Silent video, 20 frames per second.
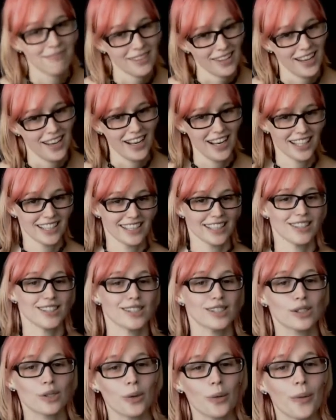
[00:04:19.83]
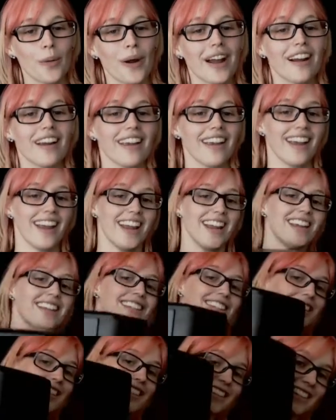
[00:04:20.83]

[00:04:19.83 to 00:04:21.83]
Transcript: And it's a square case.